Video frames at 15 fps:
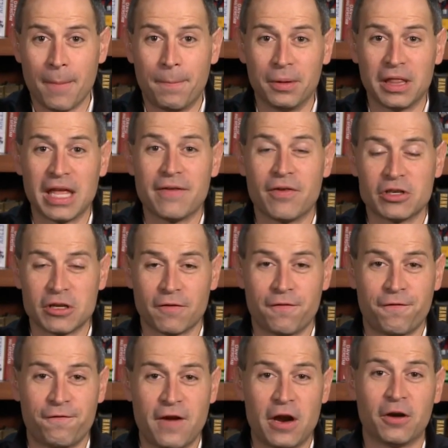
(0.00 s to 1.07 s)
believe there's a
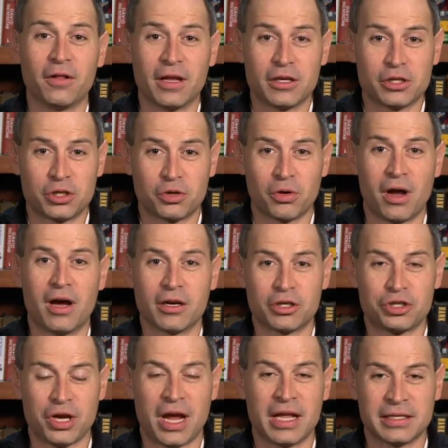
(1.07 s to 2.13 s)
fairly strong
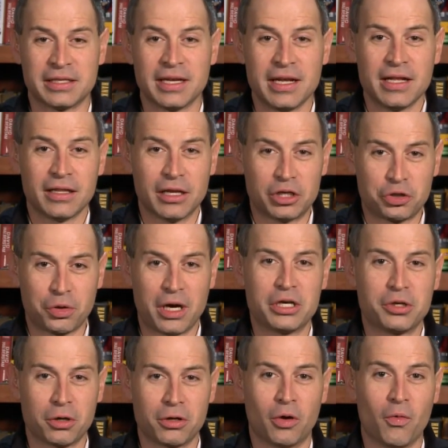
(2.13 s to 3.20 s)
chance that Trey
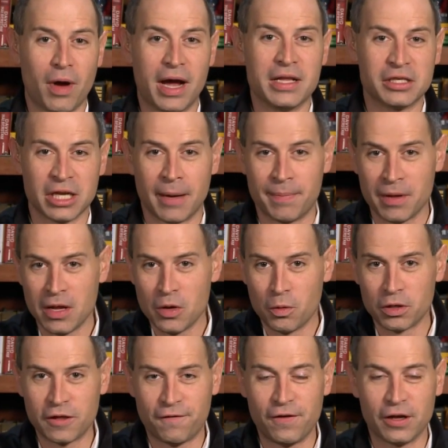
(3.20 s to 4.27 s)
Turner winds up
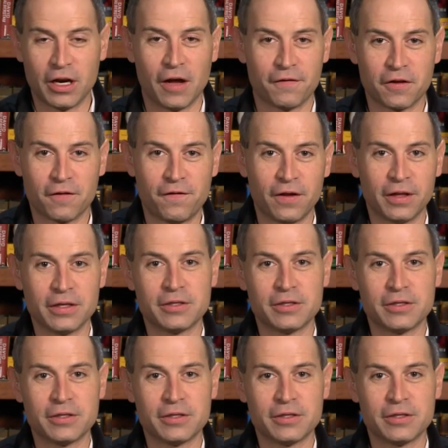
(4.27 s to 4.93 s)
with the Philadelphia Phillies.